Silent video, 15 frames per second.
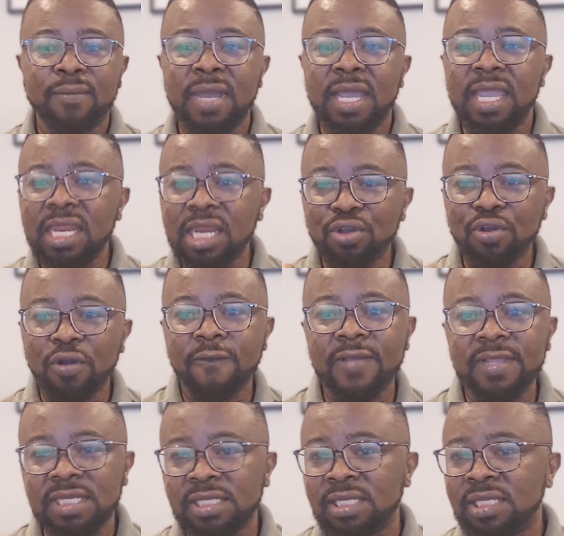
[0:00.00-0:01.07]
but any
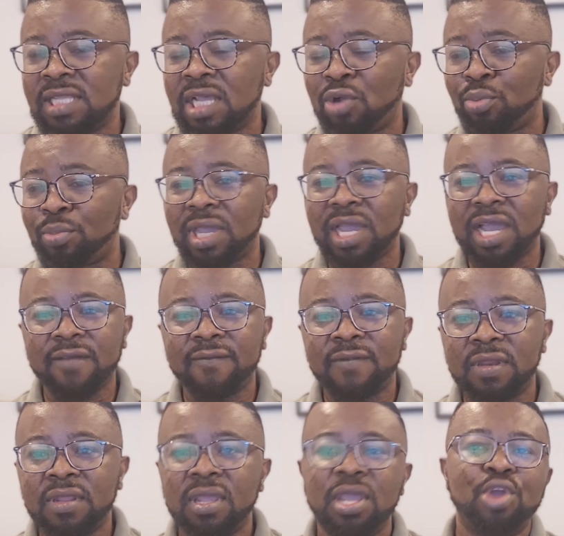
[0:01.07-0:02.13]
conversations that we'll be
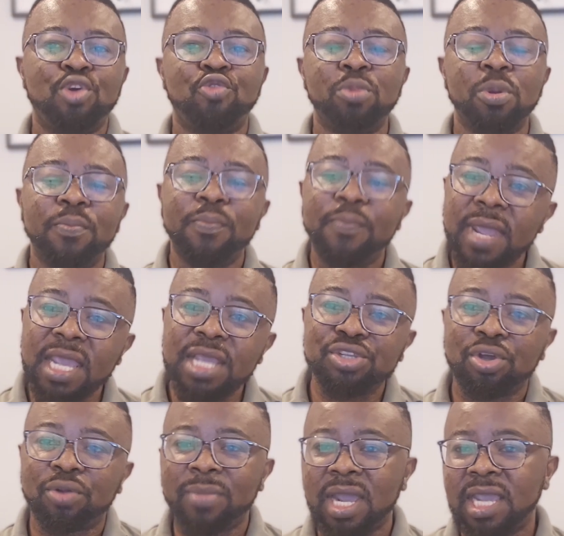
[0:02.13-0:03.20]
having will be based
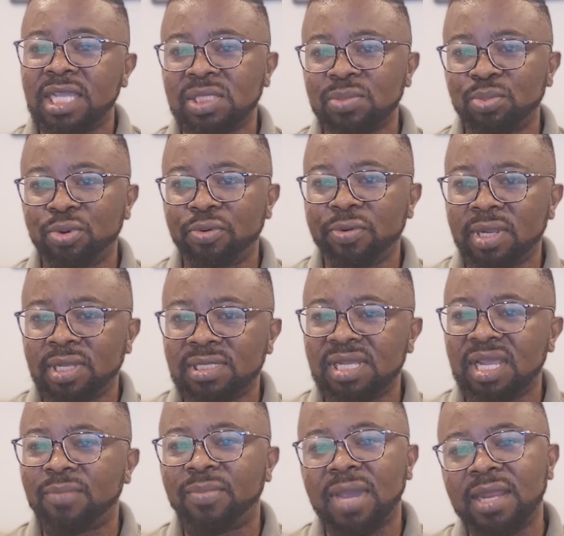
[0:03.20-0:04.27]
on my experience
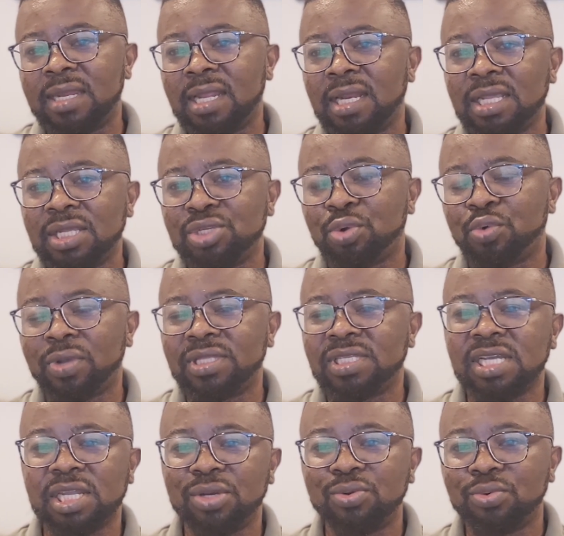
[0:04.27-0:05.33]
and my knowledge on
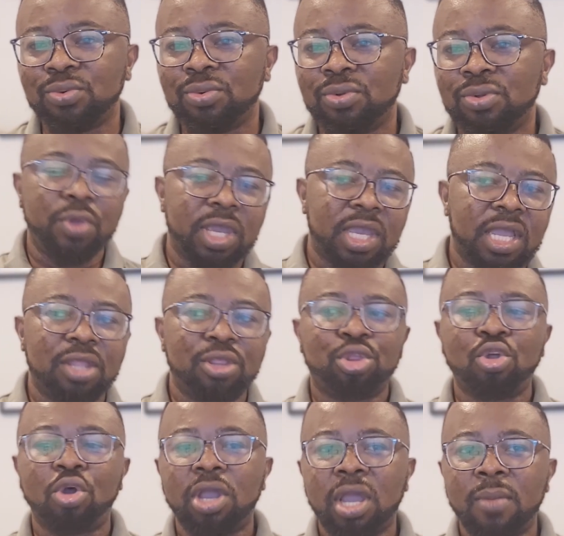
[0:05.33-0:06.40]
what I know. We can
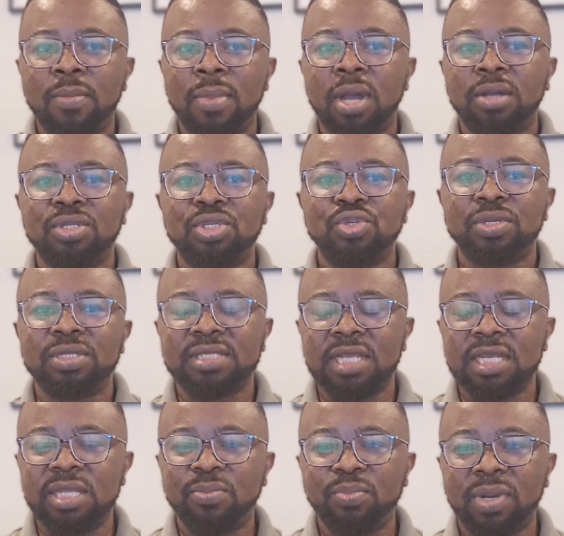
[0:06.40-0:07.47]
talk about your
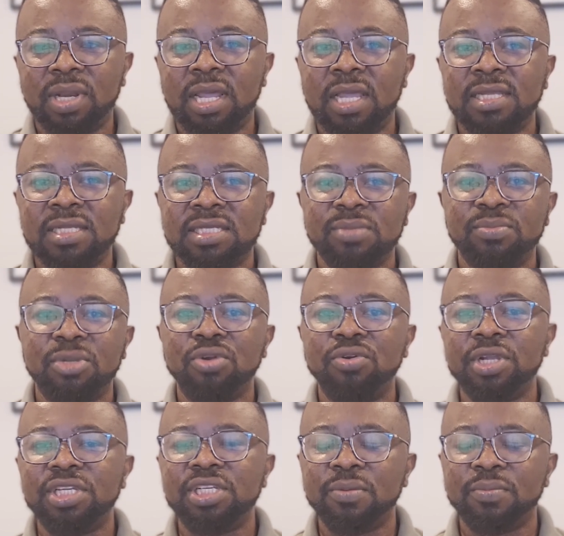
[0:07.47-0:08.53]
study plans,
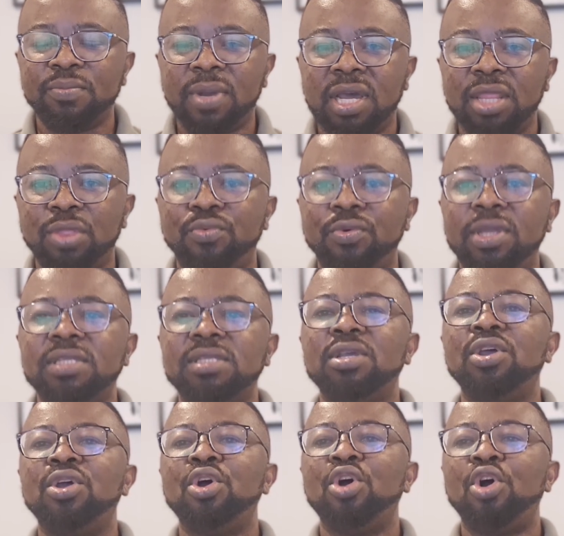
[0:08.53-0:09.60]
immigration pathways,
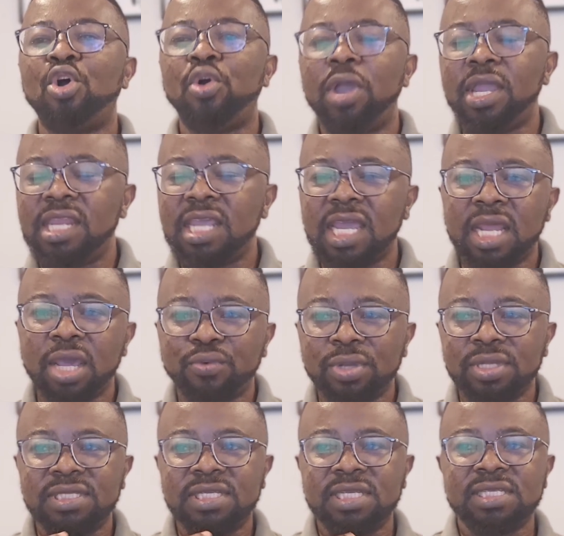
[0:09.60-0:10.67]
or any other
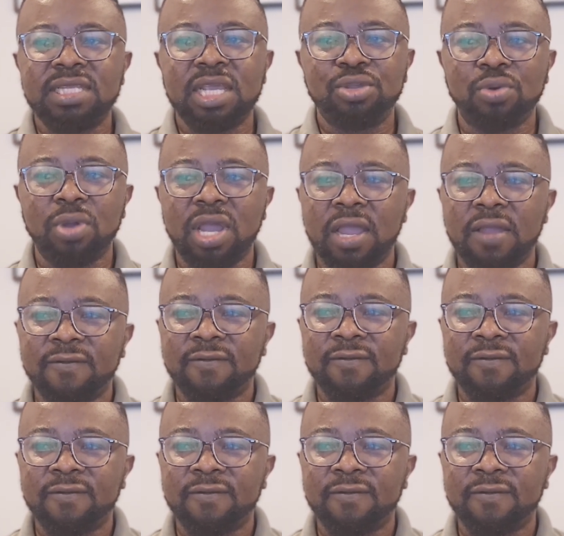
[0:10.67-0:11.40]
questions that you have.